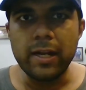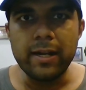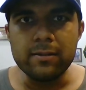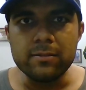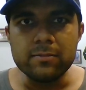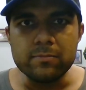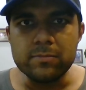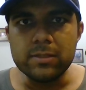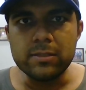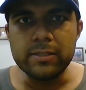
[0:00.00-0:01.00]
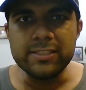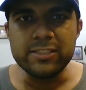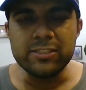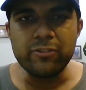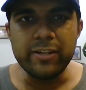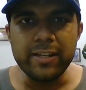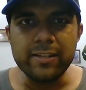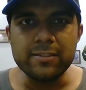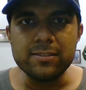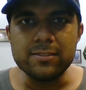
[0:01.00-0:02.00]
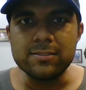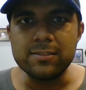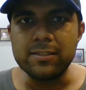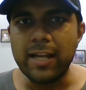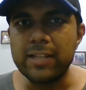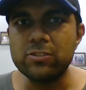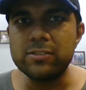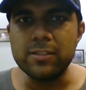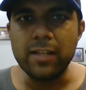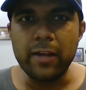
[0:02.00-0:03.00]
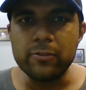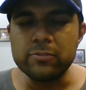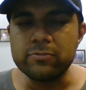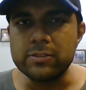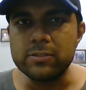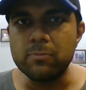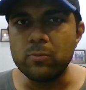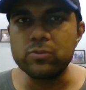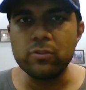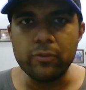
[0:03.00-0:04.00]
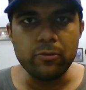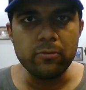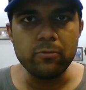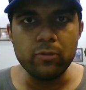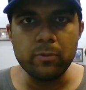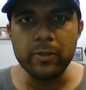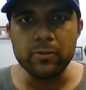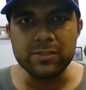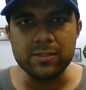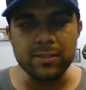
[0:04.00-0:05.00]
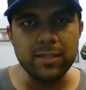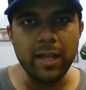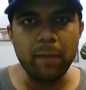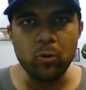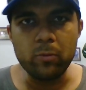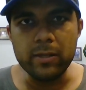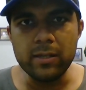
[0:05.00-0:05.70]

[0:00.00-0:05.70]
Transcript: kind of regenerating the natural scenarios which most of you would be using this laptop